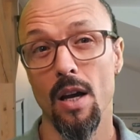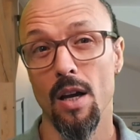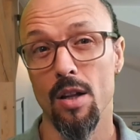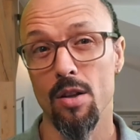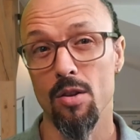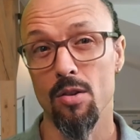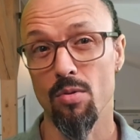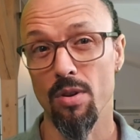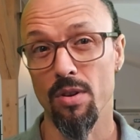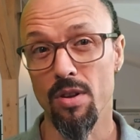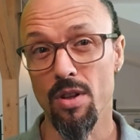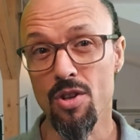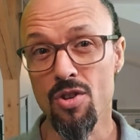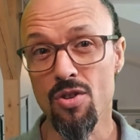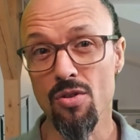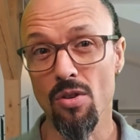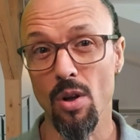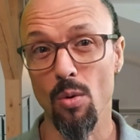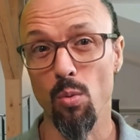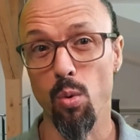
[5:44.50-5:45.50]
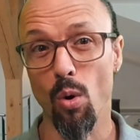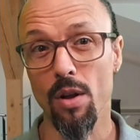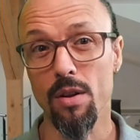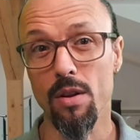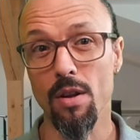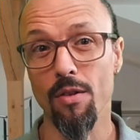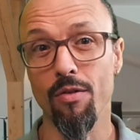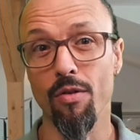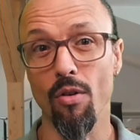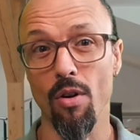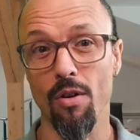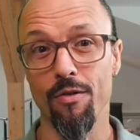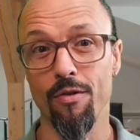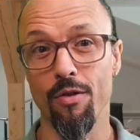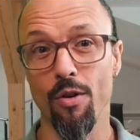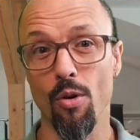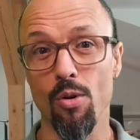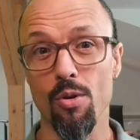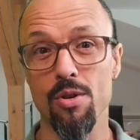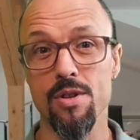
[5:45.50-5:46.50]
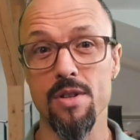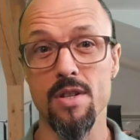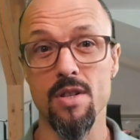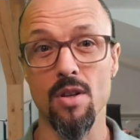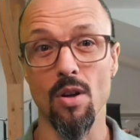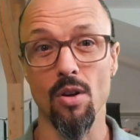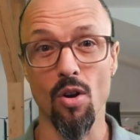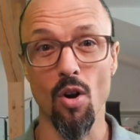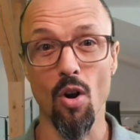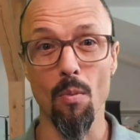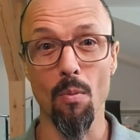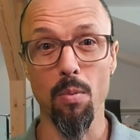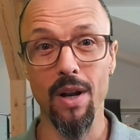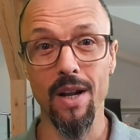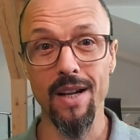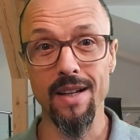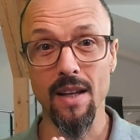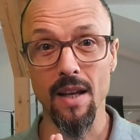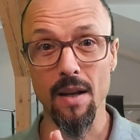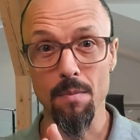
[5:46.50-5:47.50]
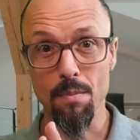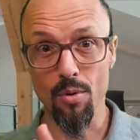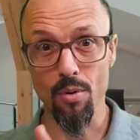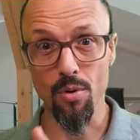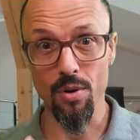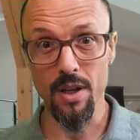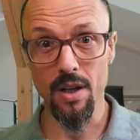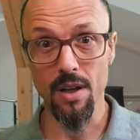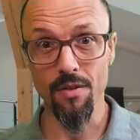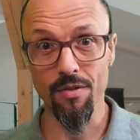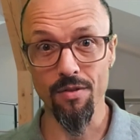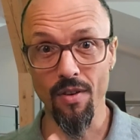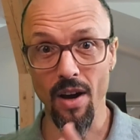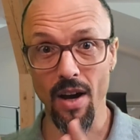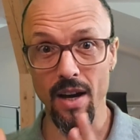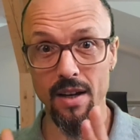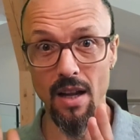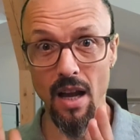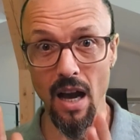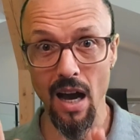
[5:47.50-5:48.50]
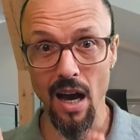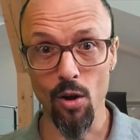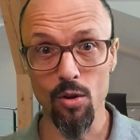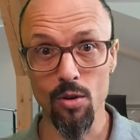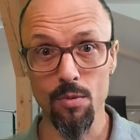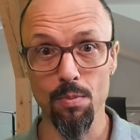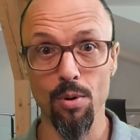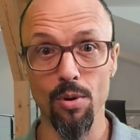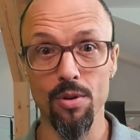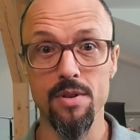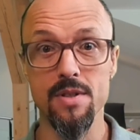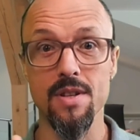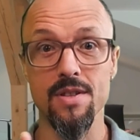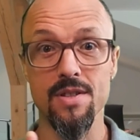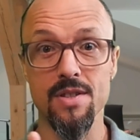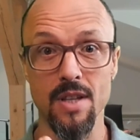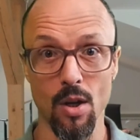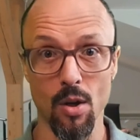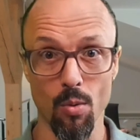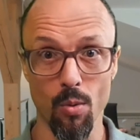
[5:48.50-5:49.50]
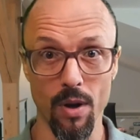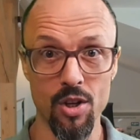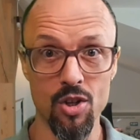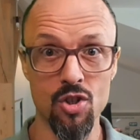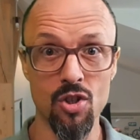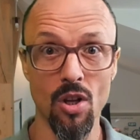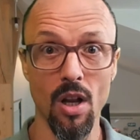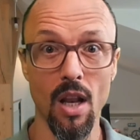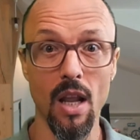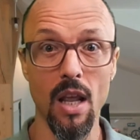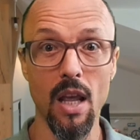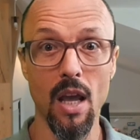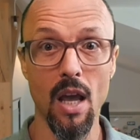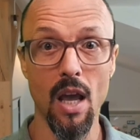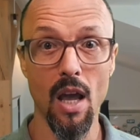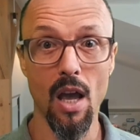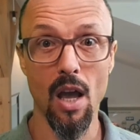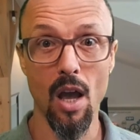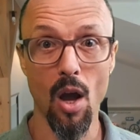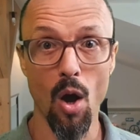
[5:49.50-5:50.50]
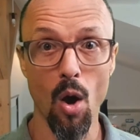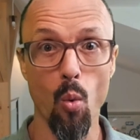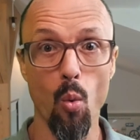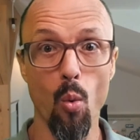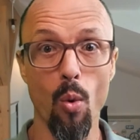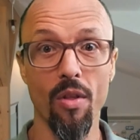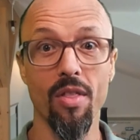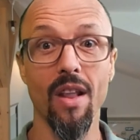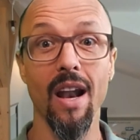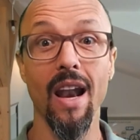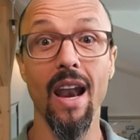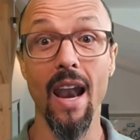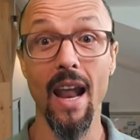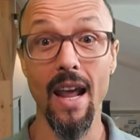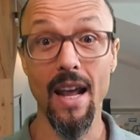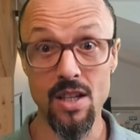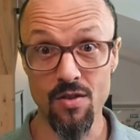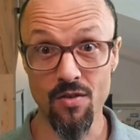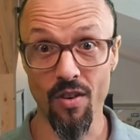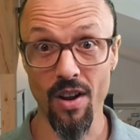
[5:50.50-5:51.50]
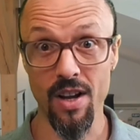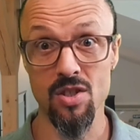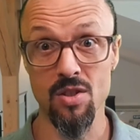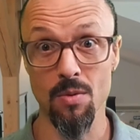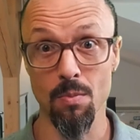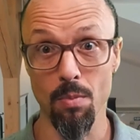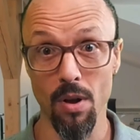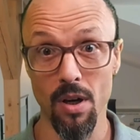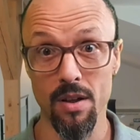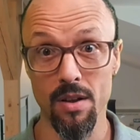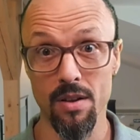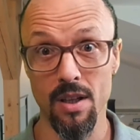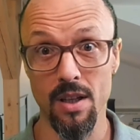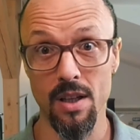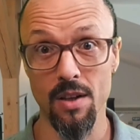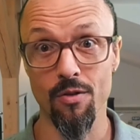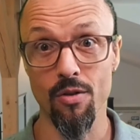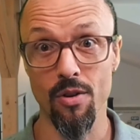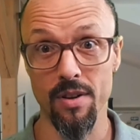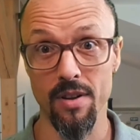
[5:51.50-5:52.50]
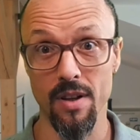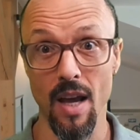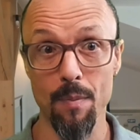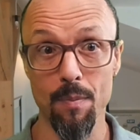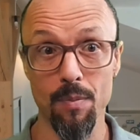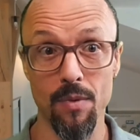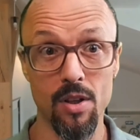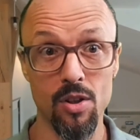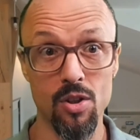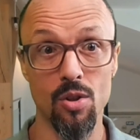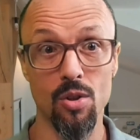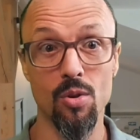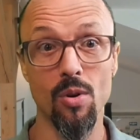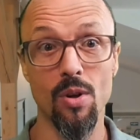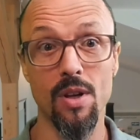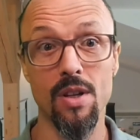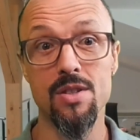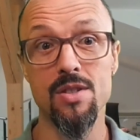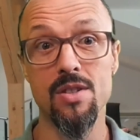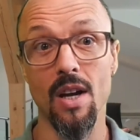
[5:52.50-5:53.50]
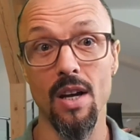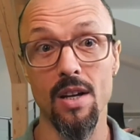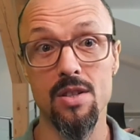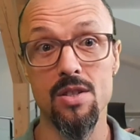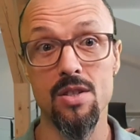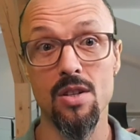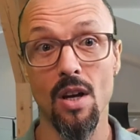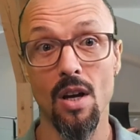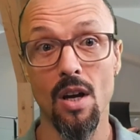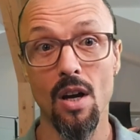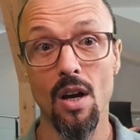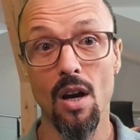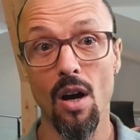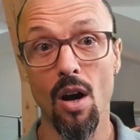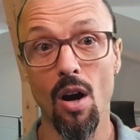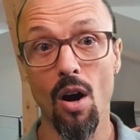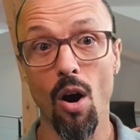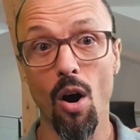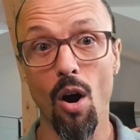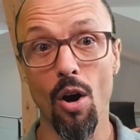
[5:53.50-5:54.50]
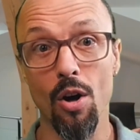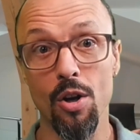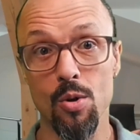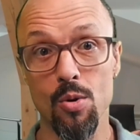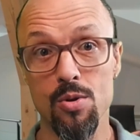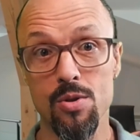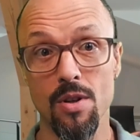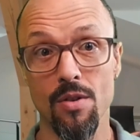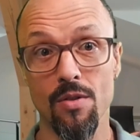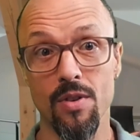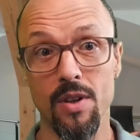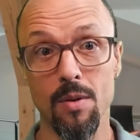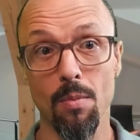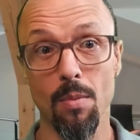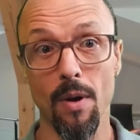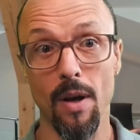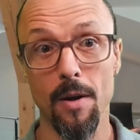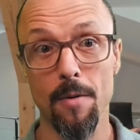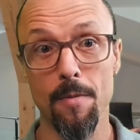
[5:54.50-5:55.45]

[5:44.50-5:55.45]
Traditional waterfall focuses on completing predefined outputs sequentially with less flexibility for adapting to new insights or user feedback.